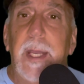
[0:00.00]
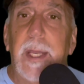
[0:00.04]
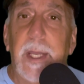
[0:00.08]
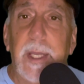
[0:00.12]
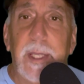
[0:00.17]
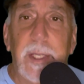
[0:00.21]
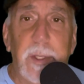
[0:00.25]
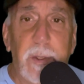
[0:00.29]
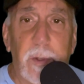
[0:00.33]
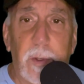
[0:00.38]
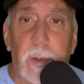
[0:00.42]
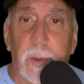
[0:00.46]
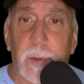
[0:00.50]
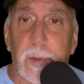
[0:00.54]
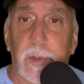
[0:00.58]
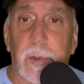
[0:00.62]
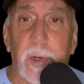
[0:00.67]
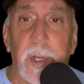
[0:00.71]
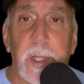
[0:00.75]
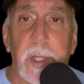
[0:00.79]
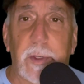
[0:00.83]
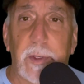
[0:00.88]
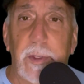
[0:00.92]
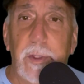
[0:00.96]
You don't
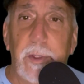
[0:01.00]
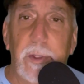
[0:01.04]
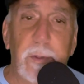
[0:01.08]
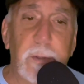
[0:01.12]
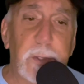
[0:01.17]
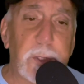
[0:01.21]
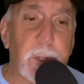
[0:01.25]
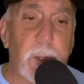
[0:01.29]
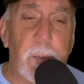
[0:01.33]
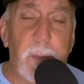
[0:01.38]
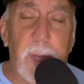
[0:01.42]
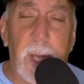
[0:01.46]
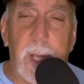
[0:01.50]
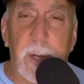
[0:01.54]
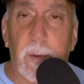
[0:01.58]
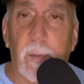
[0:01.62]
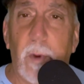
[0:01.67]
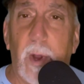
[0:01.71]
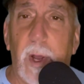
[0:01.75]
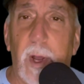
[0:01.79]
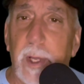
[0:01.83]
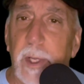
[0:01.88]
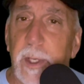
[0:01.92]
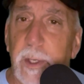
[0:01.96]
drink or use no matter
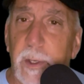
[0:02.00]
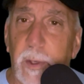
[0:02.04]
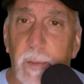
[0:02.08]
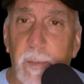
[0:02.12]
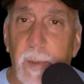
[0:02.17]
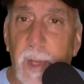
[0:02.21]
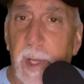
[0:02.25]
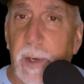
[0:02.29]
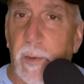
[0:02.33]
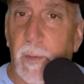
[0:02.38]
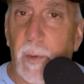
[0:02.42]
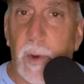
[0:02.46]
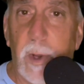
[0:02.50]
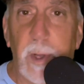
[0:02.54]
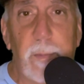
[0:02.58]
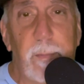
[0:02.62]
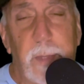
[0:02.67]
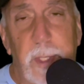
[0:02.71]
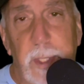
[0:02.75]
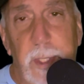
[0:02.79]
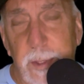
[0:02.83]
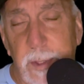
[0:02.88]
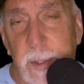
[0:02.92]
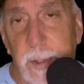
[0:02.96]
what, and no matter what
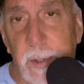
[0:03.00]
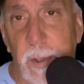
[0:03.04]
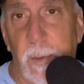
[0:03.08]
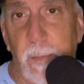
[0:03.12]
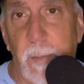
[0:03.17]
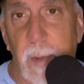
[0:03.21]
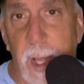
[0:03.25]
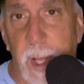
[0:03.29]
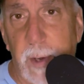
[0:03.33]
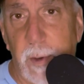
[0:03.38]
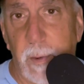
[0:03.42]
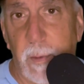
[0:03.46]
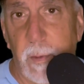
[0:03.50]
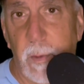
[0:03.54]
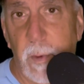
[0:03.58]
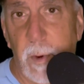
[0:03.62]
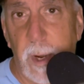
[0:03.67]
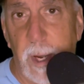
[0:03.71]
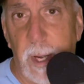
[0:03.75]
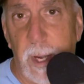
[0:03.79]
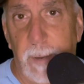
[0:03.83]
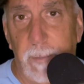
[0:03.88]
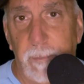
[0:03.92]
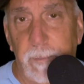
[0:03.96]
means no matter
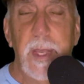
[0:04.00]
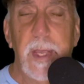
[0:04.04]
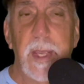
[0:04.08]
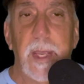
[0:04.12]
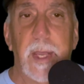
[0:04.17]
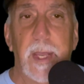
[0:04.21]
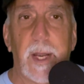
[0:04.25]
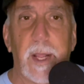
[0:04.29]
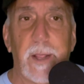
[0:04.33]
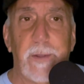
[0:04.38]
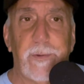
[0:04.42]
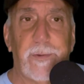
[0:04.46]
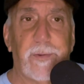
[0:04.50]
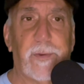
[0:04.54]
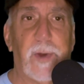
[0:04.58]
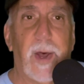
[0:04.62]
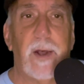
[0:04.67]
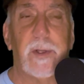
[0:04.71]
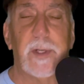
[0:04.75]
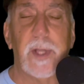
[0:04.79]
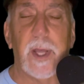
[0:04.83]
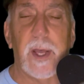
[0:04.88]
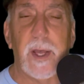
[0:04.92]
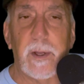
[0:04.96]
what. And I
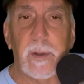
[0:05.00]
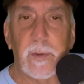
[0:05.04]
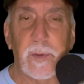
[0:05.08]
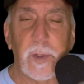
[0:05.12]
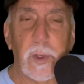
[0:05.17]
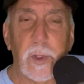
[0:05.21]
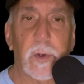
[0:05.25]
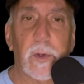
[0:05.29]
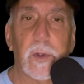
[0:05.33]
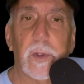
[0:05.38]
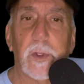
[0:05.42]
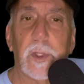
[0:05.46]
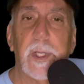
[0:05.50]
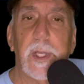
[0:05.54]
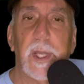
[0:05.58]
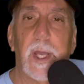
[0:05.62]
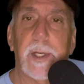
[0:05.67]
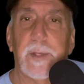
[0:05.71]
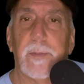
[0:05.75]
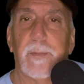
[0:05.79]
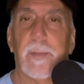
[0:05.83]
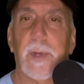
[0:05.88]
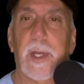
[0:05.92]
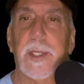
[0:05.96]
found out early on
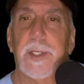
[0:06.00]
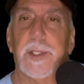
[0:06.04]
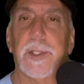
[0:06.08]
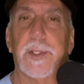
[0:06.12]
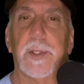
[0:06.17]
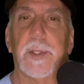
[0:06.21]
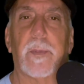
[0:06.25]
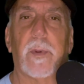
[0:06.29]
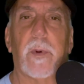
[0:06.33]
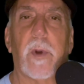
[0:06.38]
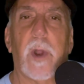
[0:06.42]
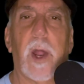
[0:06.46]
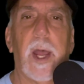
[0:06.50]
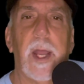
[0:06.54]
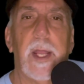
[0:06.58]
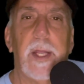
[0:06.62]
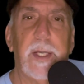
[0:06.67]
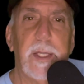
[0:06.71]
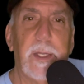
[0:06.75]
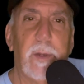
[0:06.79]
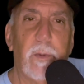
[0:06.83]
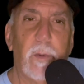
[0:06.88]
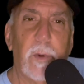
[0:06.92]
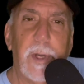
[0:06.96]
in my
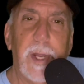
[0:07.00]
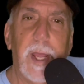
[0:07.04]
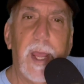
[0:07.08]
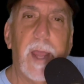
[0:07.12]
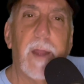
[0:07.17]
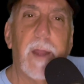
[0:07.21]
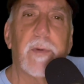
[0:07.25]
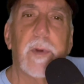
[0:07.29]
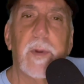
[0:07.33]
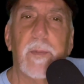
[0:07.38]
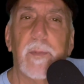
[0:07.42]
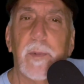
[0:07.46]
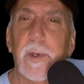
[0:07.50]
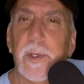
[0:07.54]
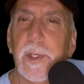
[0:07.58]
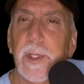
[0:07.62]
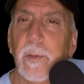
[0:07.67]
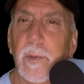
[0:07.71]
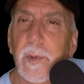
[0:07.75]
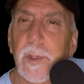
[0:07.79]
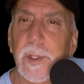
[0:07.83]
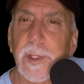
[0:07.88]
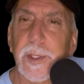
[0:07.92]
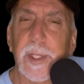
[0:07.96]
sobriety when everybody
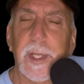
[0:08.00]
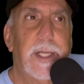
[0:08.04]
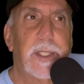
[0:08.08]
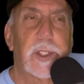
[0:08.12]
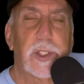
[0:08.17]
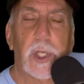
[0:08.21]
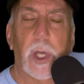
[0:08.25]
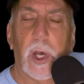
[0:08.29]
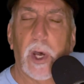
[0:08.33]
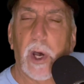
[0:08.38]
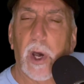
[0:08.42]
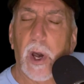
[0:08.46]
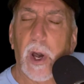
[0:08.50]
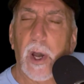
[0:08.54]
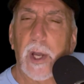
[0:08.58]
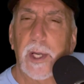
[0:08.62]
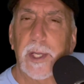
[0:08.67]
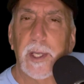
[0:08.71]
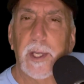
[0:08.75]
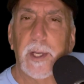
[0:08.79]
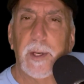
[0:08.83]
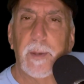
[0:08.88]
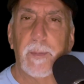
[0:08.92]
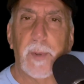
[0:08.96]
was
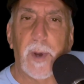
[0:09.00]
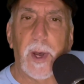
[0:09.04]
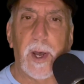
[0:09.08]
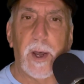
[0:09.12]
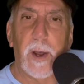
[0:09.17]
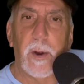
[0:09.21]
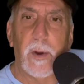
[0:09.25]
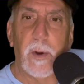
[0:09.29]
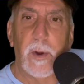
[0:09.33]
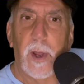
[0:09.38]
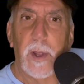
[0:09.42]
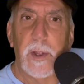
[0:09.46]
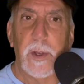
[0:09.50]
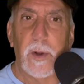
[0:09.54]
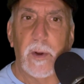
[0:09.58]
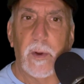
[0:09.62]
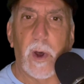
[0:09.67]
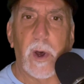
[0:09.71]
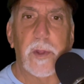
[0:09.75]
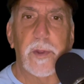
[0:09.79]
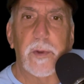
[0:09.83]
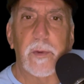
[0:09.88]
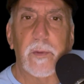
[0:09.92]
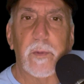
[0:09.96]
talking about,
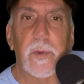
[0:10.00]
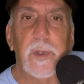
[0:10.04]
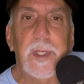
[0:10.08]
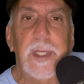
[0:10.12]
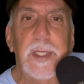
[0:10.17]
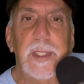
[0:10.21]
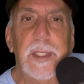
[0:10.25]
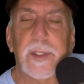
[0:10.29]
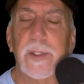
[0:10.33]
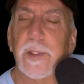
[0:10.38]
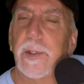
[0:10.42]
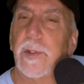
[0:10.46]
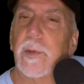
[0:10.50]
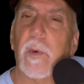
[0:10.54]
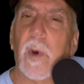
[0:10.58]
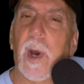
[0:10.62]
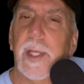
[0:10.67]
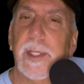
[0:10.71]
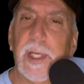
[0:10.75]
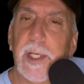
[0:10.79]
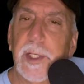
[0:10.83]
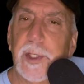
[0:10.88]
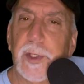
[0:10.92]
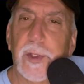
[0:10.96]
all the reasons
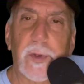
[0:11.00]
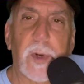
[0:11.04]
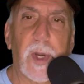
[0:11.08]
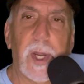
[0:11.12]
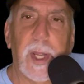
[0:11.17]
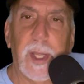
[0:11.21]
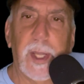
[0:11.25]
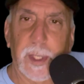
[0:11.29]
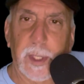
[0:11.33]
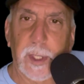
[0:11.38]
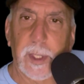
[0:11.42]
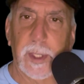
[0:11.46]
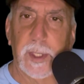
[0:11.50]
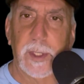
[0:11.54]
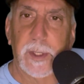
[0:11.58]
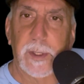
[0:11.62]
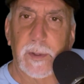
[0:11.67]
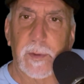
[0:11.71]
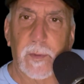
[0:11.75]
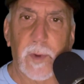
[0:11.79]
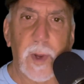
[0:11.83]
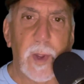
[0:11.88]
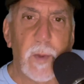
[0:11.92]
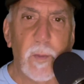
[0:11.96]
why they drink,
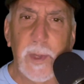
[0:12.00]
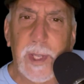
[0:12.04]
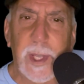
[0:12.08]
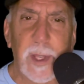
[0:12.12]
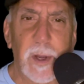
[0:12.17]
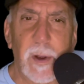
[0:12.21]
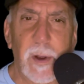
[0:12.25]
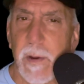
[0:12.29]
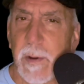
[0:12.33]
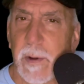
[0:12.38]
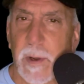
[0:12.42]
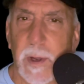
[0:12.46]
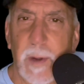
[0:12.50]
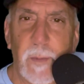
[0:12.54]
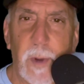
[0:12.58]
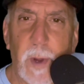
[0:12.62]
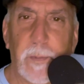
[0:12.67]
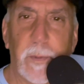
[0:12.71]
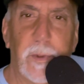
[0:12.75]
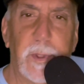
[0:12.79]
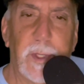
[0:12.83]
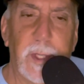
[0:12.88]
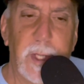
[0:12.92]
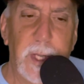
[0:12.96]
right? We can all come
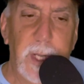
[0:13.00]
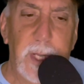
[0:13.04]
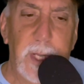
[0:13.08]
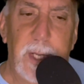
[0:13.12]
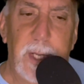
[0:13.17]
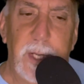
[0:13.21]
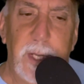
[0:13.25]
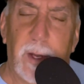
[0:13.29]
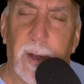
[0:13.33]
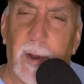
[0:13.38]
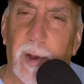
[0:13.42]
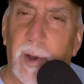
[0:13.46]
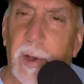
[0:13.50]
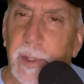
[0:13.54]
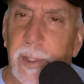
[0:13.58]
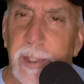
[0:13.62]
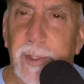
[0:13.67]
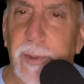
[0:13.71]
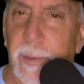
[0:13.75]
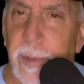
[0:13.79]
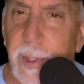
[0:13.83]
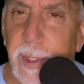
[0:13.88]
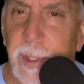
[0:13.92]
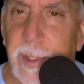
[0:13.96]
up with all
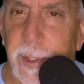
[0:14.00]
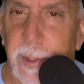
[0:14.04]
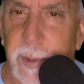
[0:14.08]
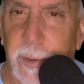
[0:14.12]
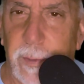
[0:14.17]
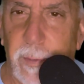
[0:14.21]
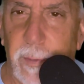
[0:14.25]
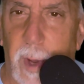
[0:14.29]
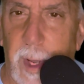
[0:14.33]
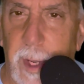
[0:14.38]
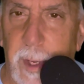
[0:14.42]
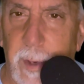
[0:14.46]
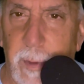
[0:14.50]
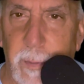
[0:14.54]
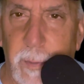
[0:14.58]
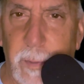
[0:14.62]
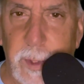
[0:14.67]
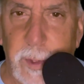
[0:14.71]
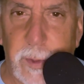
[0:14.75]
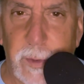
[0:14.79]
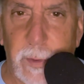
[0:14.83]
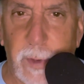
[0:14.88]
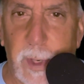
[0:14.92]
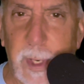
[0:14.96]
these reasons why
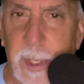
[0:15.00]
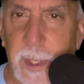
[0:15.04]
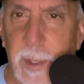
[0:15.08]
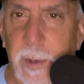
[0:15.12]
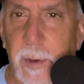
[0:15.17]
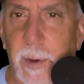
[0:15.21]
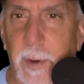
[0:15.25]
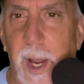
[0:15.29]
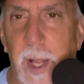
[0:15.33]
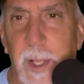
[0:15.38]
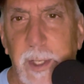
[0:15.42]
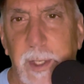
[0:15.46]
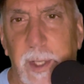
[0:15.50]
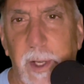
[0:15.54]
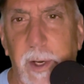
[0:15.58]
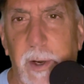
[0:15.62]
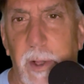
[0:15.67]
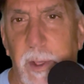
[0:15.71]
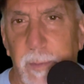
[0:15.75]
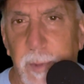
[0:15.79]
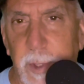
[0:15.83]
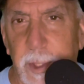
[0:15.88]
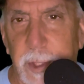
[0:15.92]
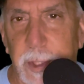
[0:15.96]
we drink, or I like to
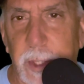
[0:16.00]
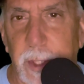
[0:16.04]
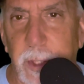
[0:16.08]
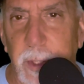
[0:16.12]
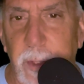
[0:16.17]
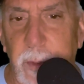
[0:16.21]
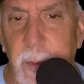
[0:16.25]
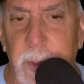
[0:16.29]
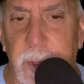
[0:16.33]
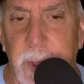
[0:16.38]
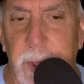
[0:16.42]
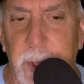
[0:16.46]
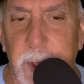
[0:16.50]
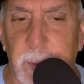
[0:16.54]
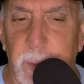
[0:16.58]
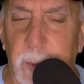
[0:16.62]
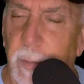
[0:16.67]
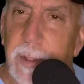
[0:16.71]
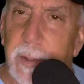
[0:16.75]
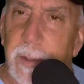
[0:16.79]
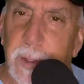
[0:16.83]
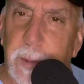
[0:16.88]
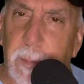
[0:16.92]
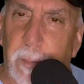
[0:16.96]
call them excuses,
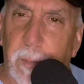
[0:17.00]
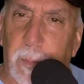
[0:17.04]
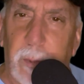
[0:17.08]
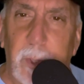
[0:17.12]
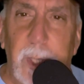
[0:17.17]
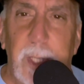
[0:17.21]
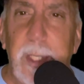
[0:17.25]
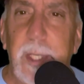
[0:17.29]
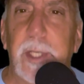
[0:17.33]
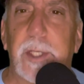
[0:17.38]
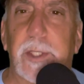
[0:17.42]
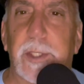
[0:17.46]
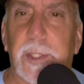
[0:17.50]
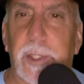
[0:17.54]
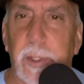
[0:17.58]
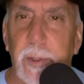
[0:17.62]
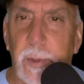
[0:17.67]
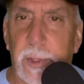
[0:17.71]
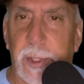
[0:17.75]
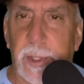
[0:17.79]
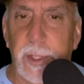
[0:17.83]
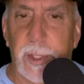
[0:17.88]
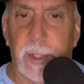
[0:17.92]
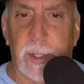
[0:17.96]
but there's plenty of
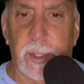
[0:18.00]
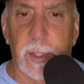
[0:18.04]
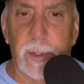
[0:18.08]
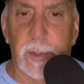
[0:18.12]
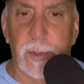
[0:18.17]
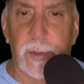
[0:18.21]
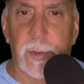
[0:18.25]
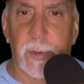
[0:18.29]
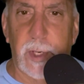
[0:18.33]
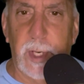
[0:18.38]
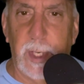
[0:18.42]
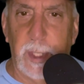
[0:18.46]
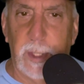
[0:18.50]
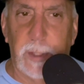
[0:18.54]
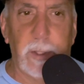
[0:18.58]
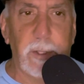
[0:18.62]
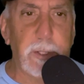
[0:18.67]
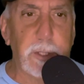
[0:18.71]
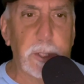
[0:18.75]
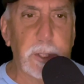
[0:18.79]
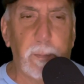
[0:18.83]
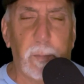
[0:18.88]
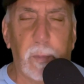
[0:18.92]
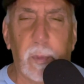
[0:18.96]
excuses to drink.
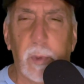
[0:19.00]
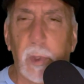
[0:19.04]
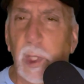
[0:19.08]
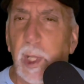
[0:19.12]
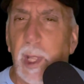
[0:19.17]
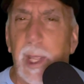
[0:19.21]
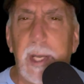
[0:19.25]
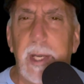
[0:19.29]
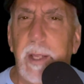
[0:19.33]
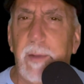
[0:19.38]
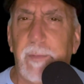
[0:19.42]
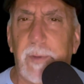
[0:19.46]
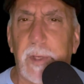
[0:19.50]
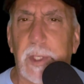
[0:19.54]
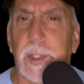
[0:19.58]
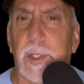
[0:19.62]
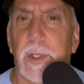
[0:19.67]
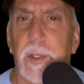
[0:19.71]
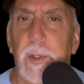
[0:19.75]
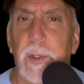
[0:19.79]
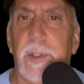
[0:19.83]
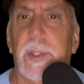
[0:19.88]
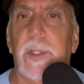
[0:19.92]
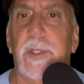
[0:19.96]
There's plenty of
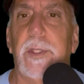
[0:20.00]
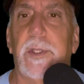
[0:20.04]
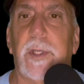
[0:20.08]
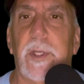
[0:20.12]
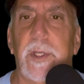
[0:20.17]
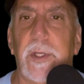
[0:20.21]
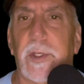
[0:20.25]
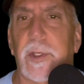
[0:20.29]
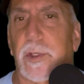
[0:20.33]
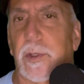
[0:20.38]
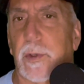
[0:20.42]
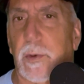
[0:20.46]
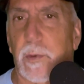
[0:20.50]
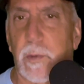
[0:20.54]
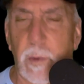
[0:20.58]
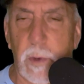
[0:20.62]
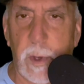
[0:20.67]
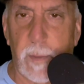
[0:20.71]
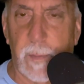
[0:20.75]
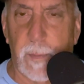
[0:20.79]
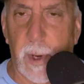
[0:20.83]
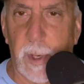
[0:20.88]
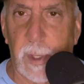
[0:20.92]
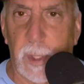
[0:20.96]
excuses to screw
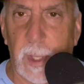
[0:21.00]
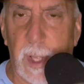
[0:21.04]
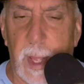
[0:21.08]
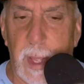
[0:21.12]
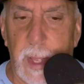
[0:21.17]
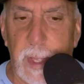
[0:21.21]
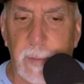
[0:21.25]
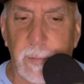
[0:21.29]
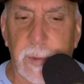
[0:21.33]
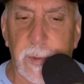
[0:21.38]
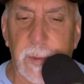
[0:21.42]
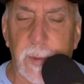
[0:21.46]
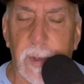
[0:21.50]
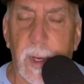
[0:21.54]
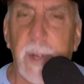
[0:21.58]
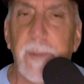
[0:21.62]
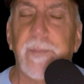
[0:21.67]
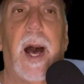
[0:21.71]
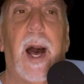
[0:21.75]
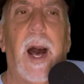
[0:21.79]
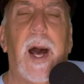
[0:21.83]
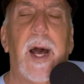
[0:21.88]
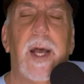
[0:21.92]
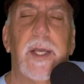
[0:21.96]
up our lives, right?
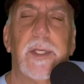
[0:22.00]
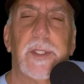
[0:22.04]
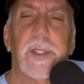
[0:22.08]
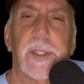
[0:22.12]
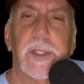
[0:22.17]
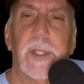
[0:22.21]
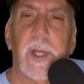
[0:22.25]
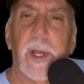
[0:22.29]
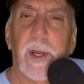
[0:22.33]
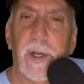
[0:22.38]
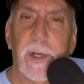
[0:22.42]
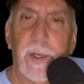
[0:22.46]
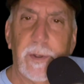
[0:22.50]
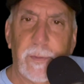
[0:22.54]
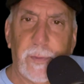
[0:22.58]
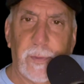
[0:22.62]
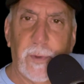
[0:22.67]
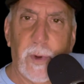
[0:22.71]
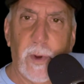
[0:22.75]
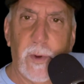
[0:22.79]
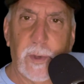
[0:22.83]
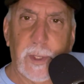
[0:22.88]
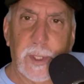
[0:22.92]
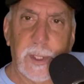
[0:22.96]
I started
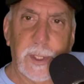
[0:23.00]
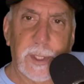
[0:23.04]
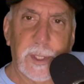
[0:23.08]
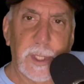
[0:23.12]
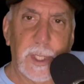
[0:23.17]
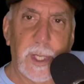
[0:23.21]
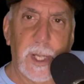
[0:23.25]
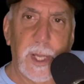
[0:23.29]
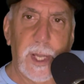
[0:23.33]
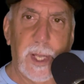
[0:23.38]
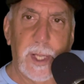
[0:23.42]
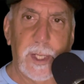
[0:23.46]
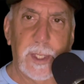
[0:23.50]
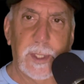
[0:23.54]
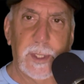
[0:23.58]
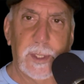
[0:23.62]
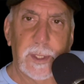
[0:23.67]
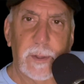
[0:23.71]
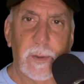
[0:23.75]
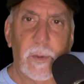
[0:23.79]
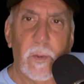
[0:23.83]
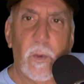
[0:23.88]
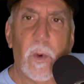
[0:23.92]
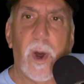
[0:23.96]
focusing on
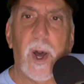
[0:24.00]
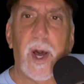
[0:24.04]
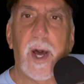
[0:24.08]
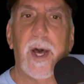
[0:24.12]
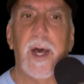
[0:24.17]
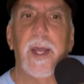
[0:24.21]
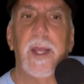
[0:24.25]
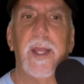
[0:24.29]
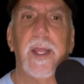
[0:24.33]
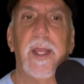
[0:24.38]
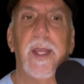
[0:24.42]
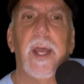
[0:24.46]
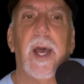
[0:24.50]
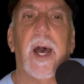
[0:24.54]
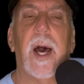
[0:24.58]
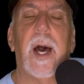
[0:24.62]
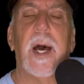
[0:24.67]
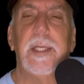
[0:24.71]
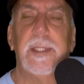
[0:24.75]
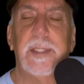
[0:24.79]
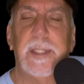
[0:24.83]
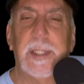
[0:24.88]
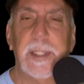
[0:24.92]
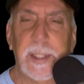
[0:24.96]
why
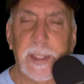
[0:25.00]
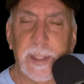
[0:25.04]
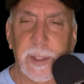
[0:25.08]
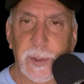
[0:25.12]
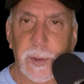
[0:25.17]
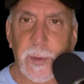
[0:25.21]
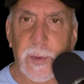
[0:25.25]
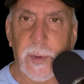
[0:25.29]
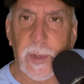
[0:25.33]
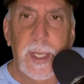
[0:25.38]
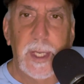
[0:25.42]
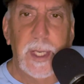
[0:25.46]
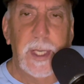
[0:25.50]
I didn't drink.